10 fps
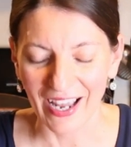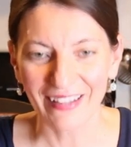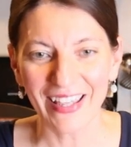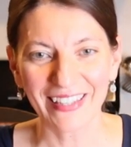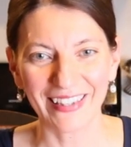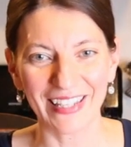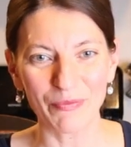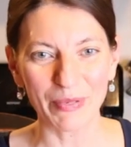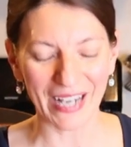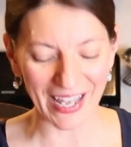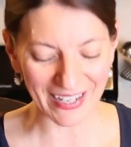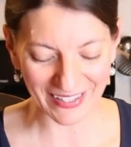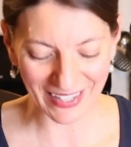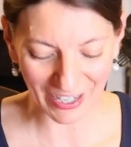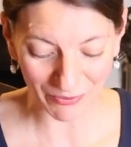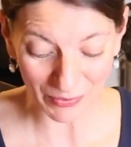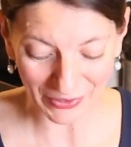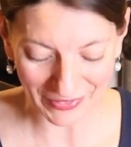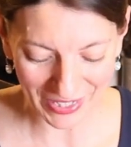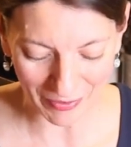I like the empanadas that have more
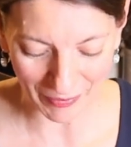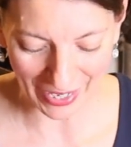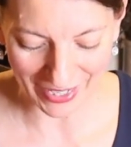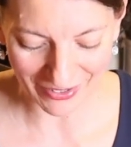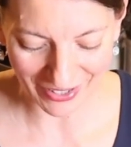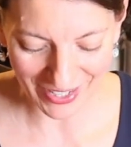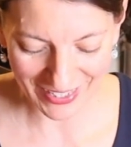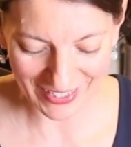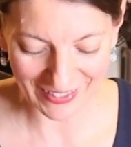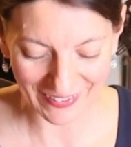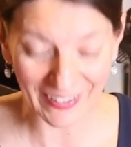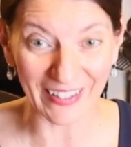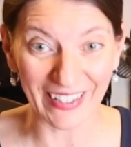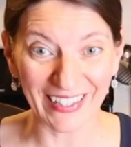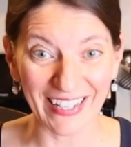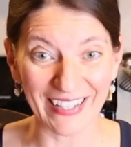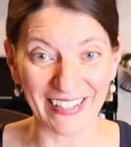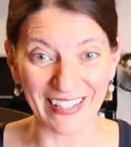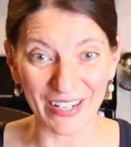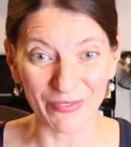of like a pie crust and then like a
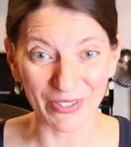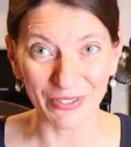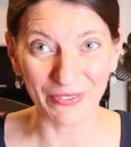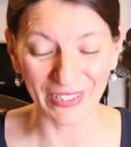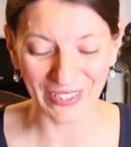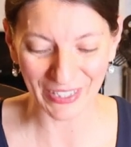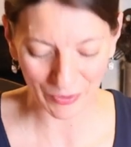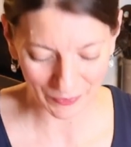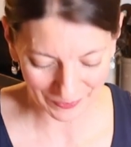savory filling.